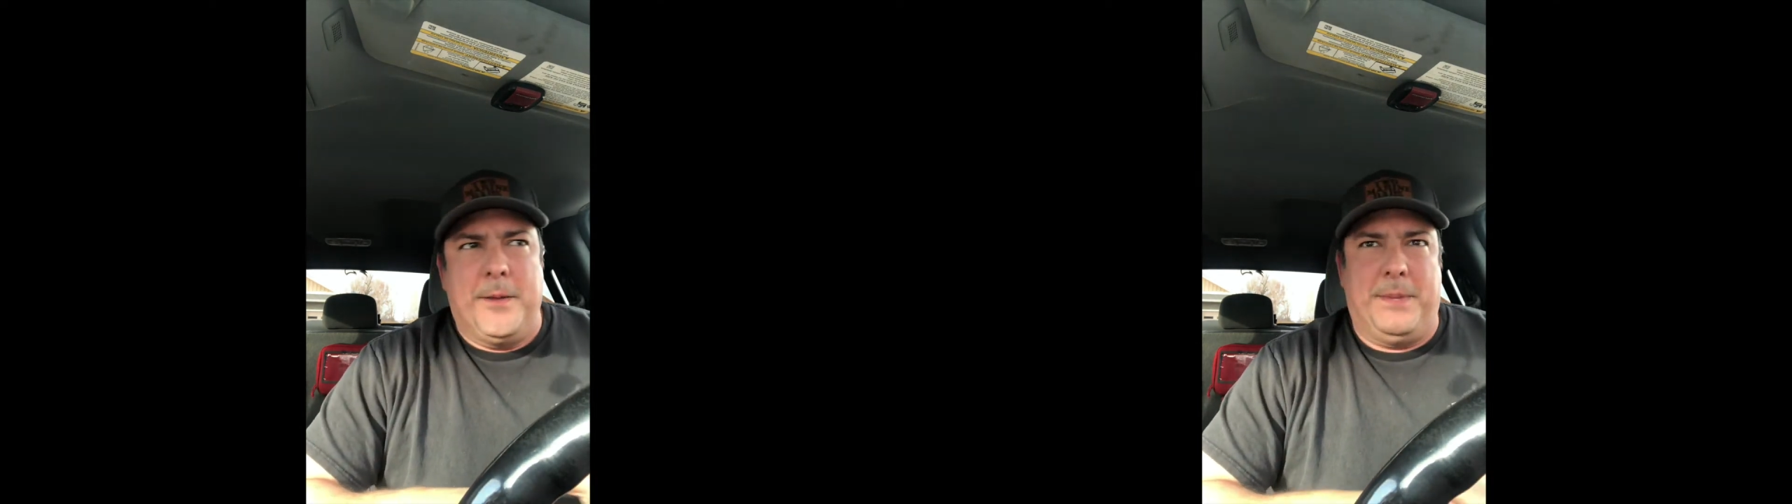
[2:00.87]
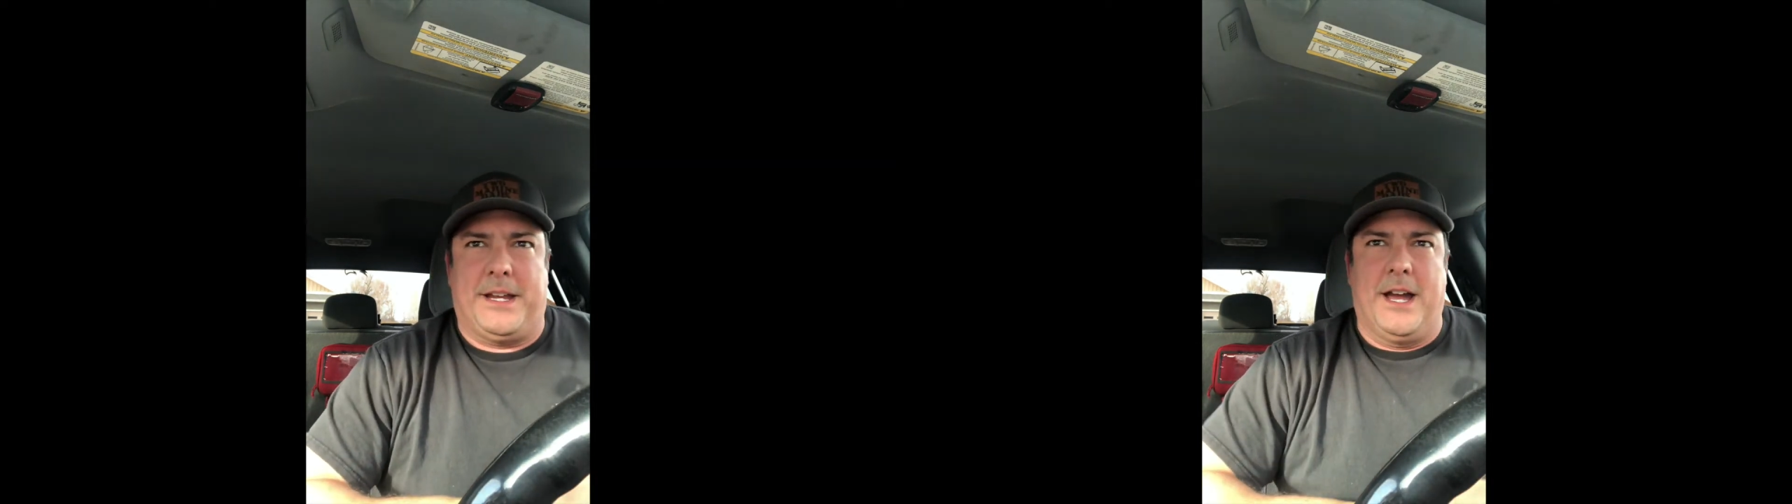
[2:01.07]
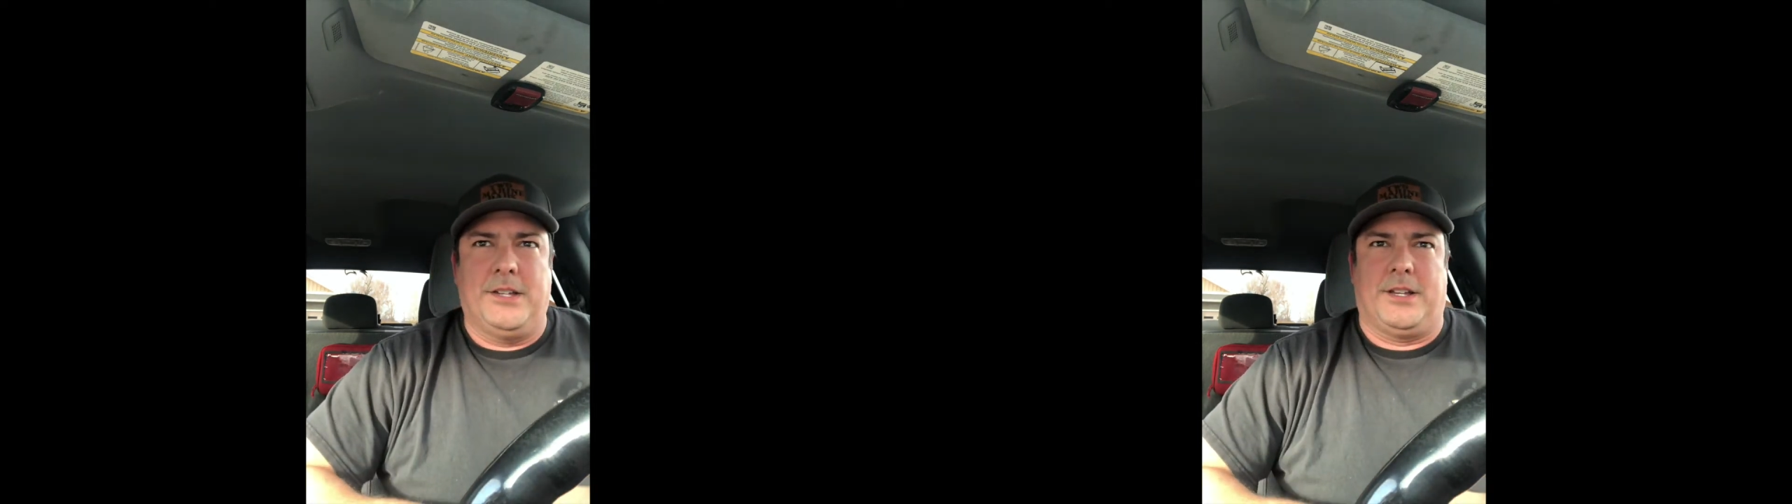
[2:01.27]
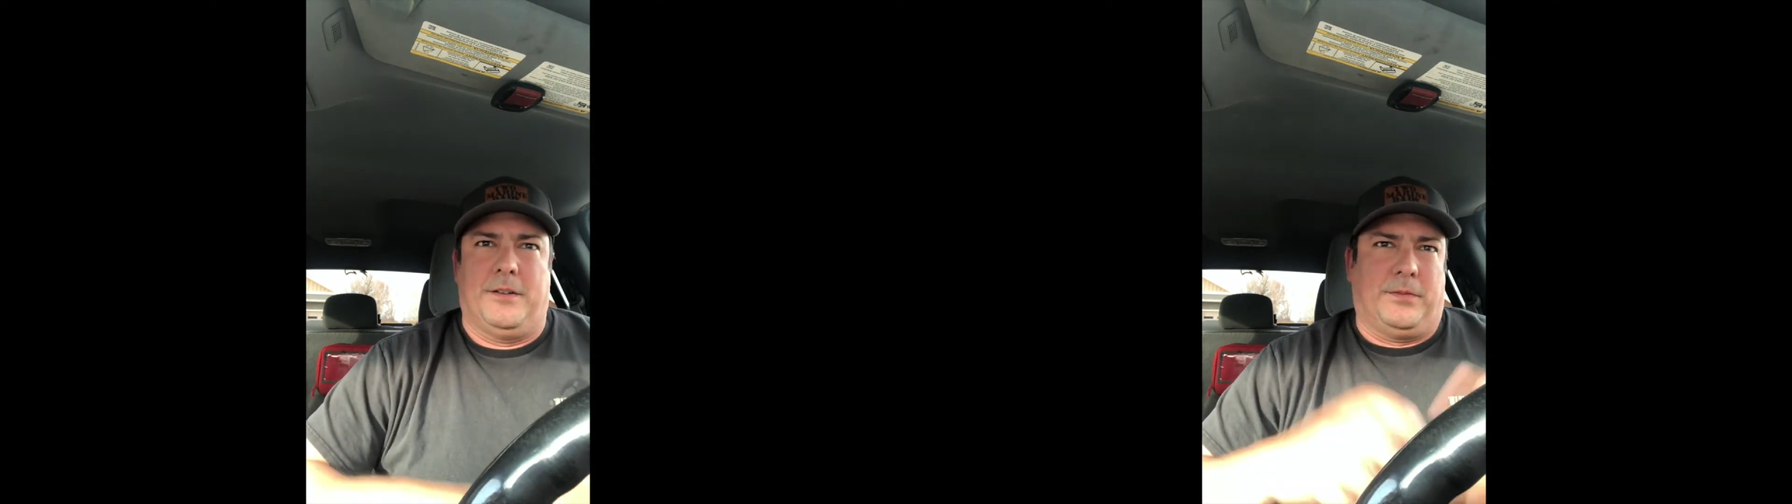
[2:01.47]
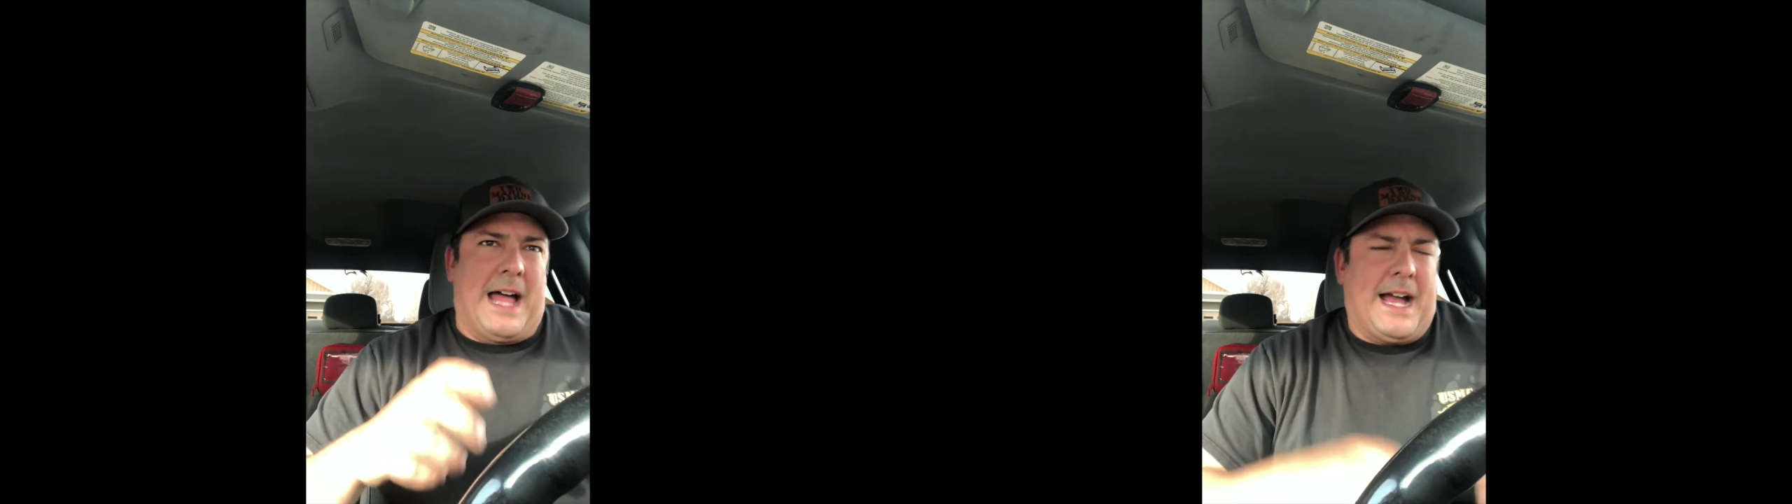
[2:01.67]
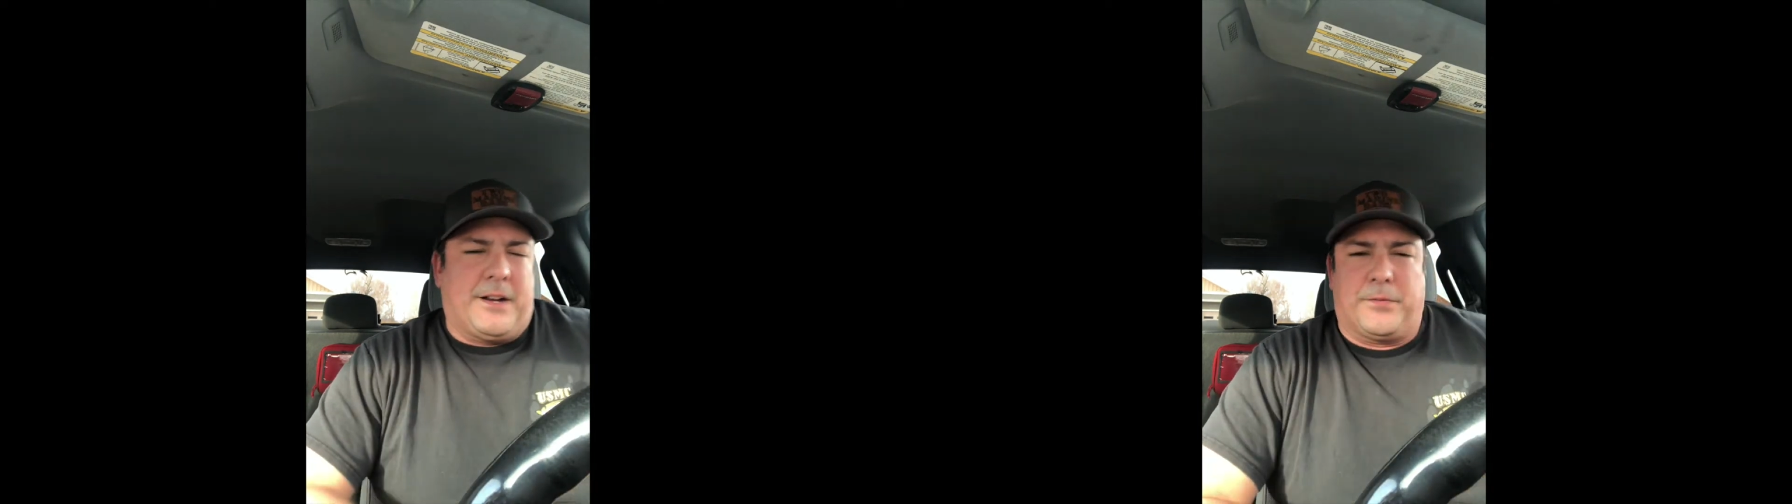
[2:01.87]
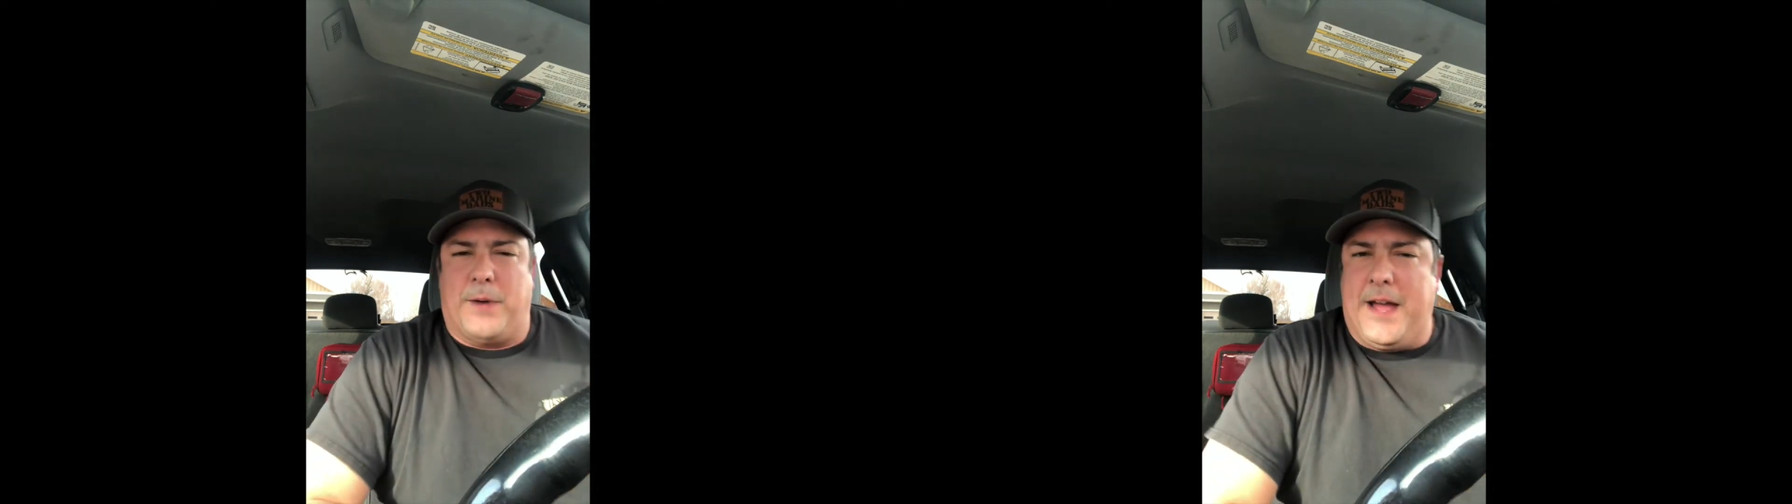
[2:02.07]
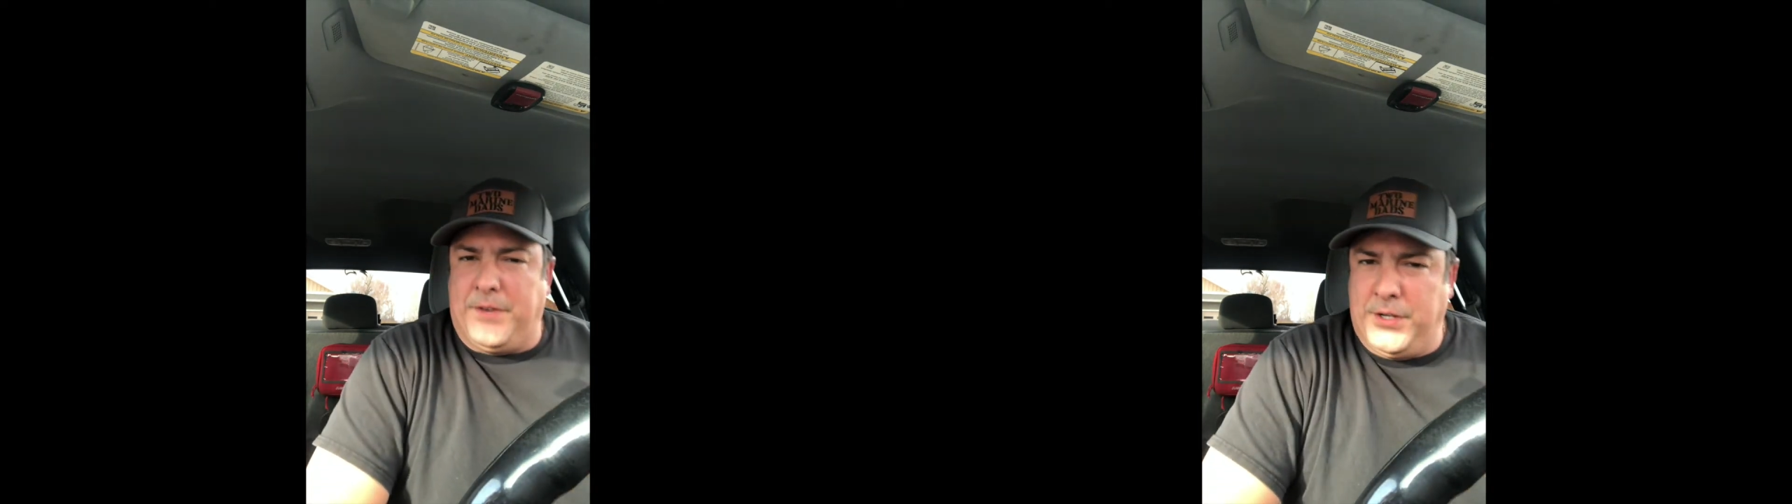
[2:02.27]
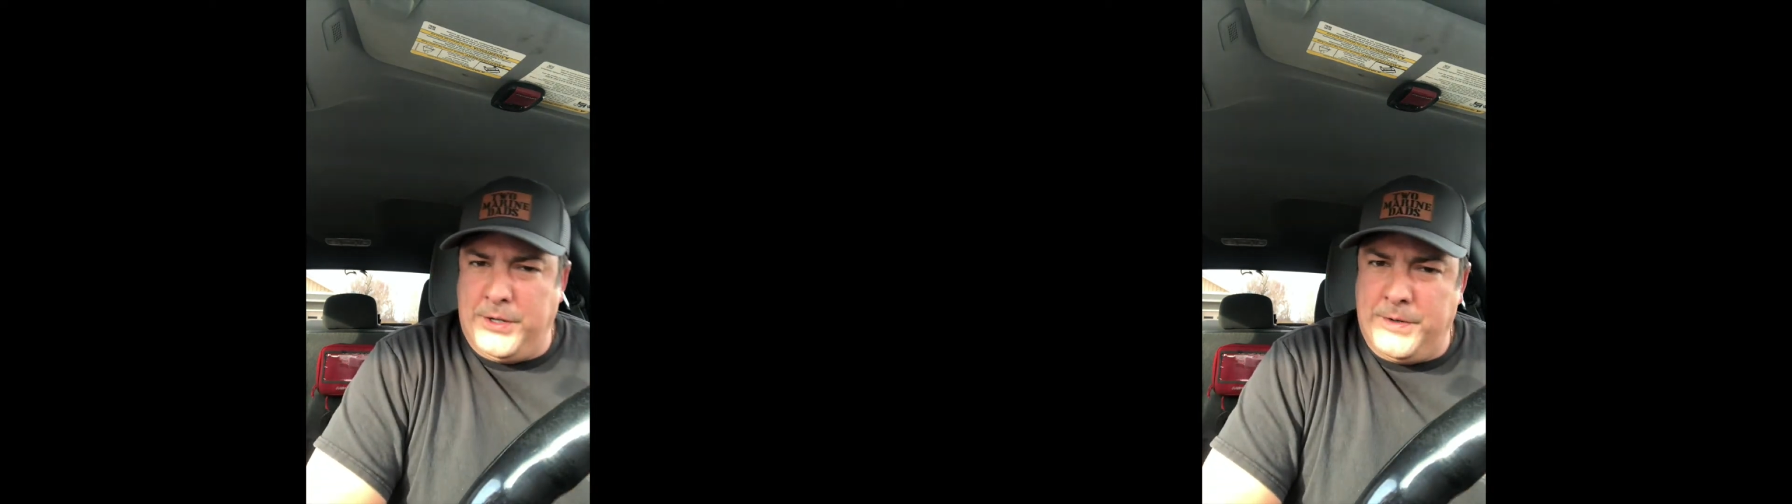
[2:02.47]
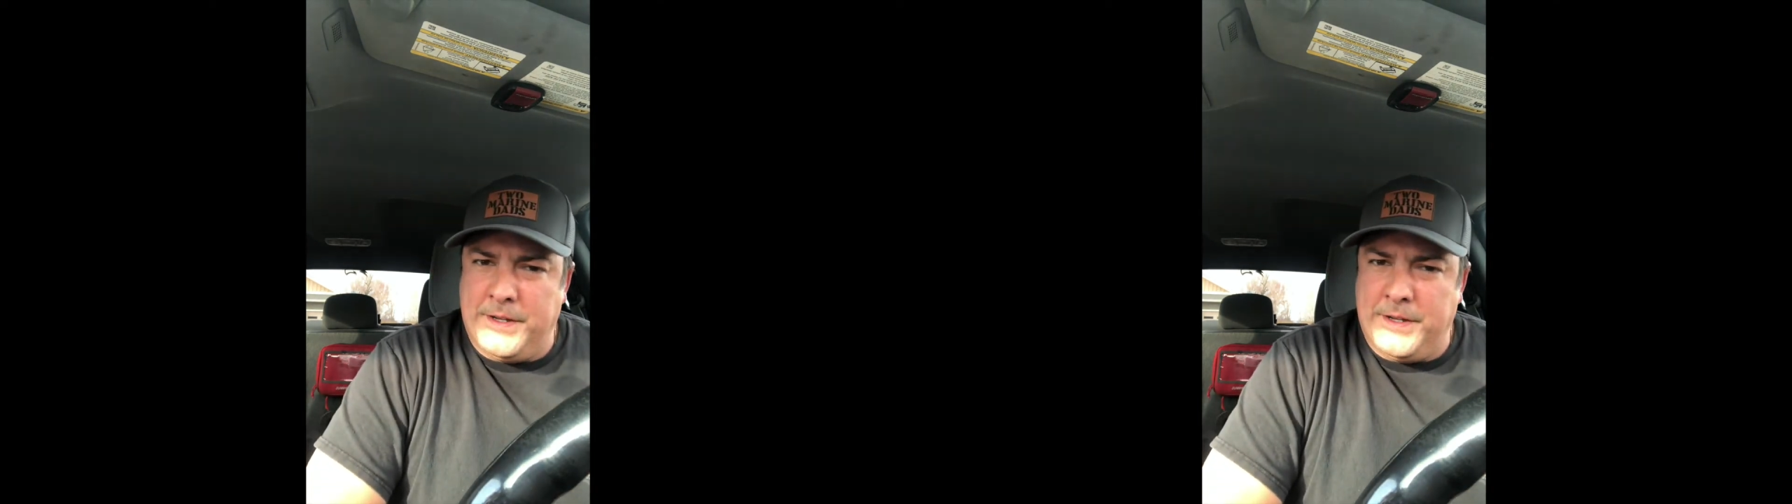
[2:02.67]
because of lack of revenue,